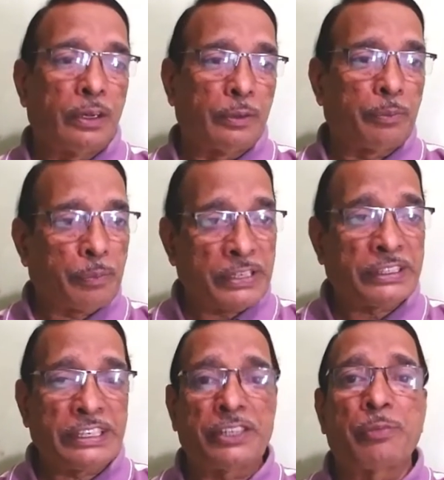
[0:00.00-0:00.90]

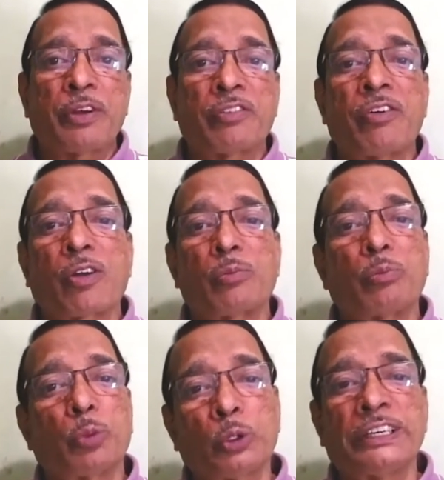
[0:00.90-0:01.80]
persons perform
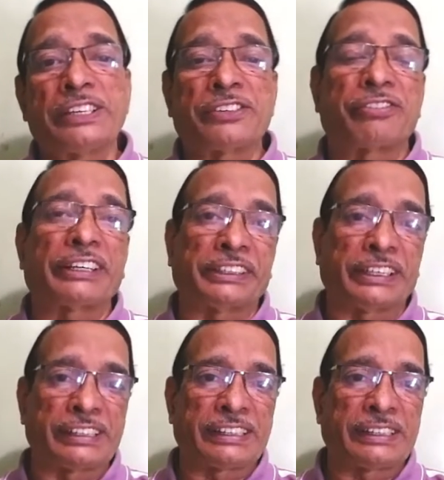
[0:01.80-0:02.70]
both these
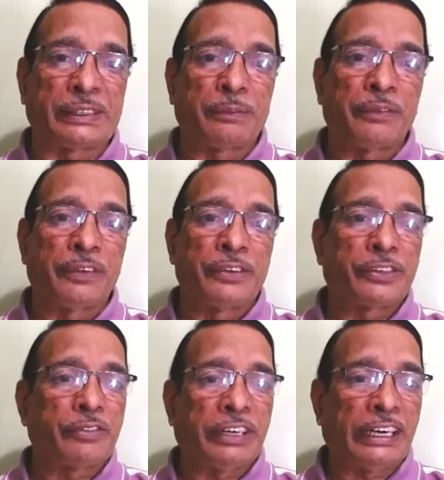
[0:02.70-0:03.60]
functions.
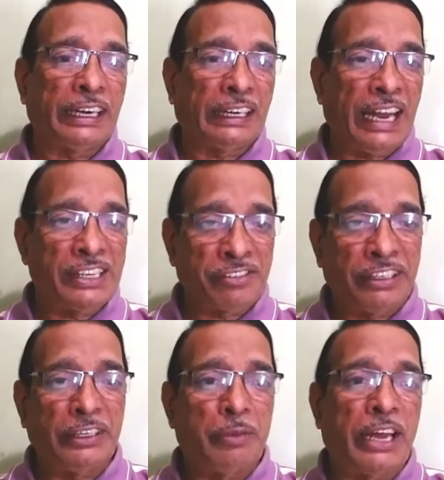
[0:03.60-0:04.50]
So we can classify
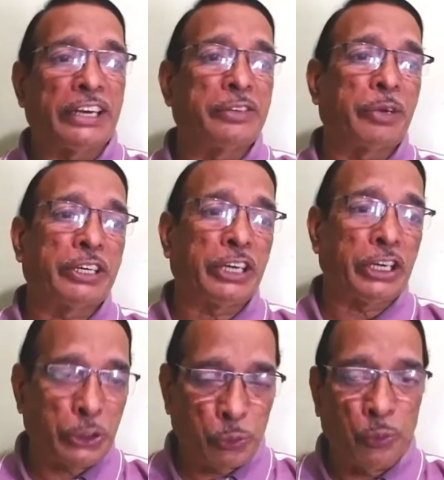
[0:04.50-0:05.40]
the management
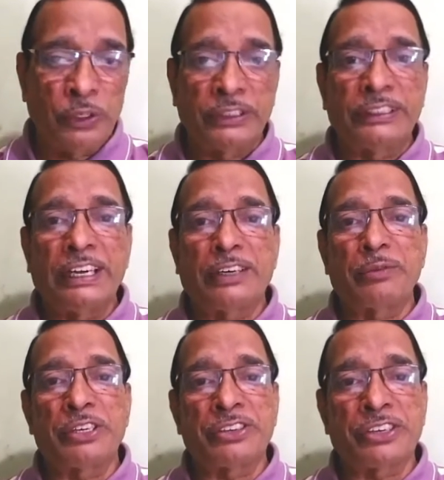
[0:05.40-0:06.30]
into the
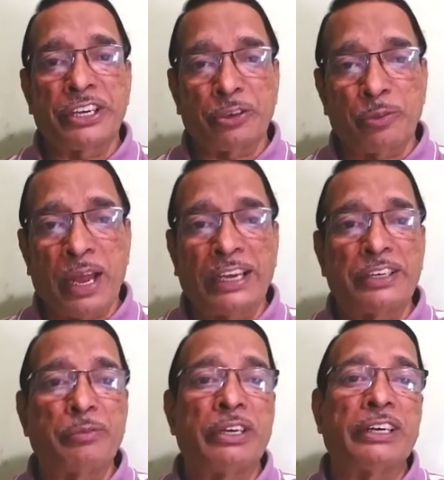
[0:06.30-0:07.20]
administrative
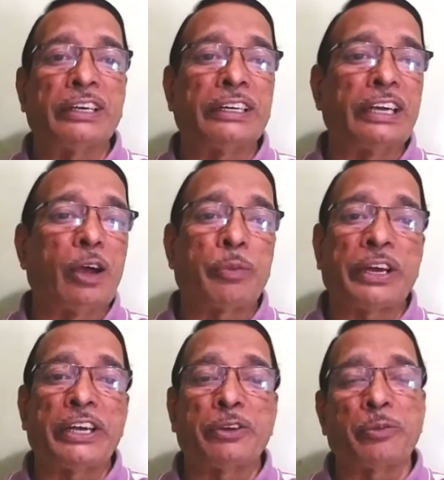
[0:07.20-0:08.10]
management and the
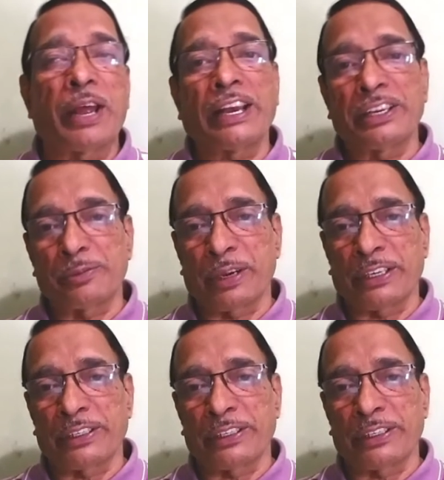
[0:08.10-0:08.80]
operative management.